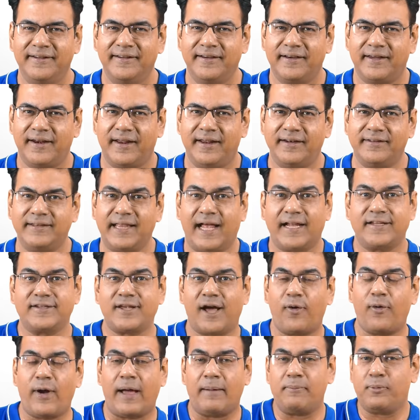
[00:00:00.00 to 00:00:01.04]
Correct? That's
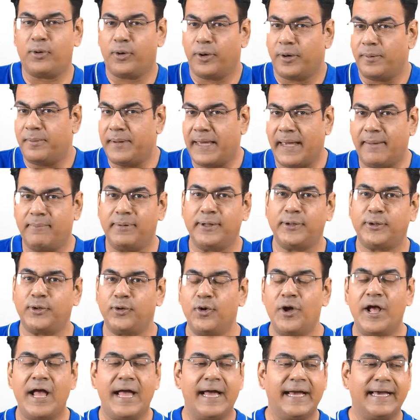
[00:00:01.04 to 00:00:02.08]
how I'm going to be able
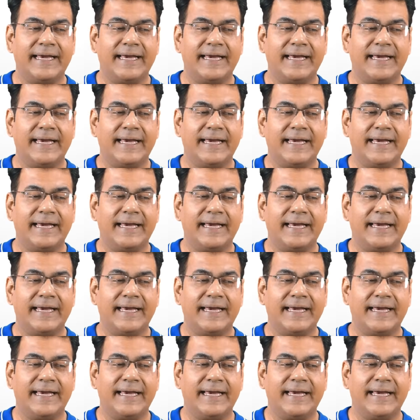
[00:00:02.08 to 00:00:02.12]
to